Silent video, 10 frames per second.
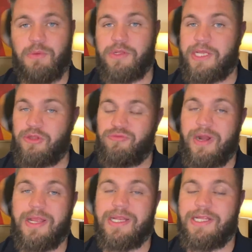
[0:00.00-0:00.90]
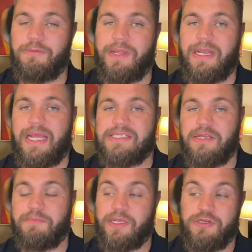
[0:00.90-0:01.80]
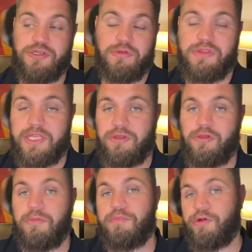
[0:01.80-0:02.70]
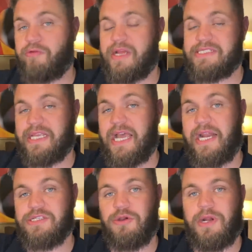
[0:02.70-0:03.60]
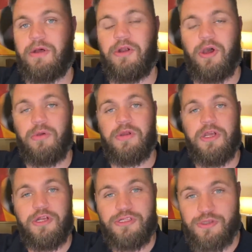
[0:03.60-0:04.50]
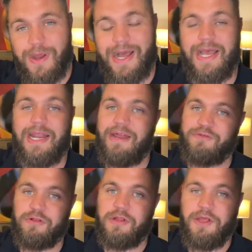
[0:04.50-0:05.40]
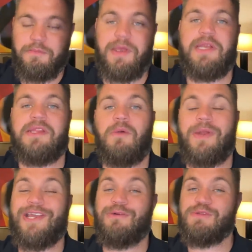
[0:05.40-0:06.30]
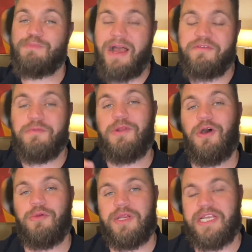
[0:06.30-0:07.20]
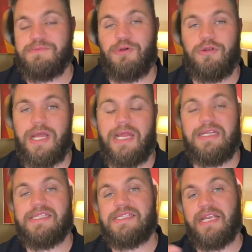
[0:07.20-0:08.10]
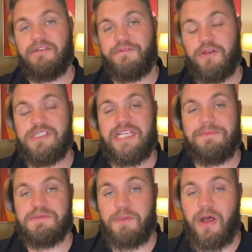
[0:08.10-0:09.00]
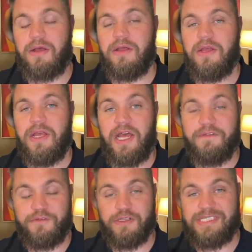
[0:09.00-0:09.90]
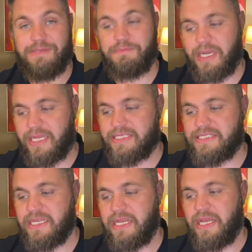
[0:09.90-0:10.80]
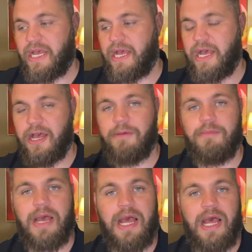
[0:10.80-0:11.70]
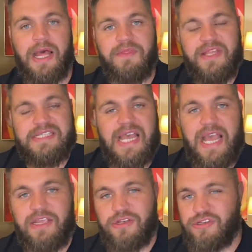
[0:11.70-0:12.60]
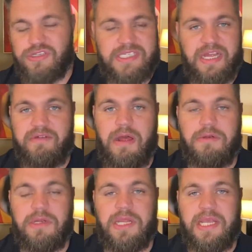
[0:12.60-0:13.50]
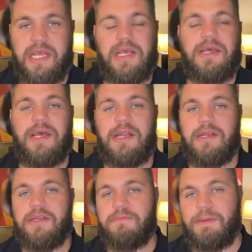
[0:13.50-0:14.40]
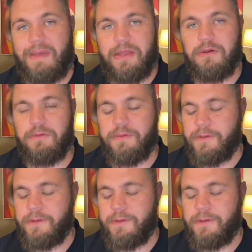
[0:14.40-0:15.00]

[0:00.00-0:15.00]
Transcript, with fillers: the one that you rank a little bit lesser because you think you can progress the guy that's going out on loan to a higher level, meaning that when he comes back from loan, he's more likely to take a first team spot and a first team place. Um, and this guy can just sit around here and be back up.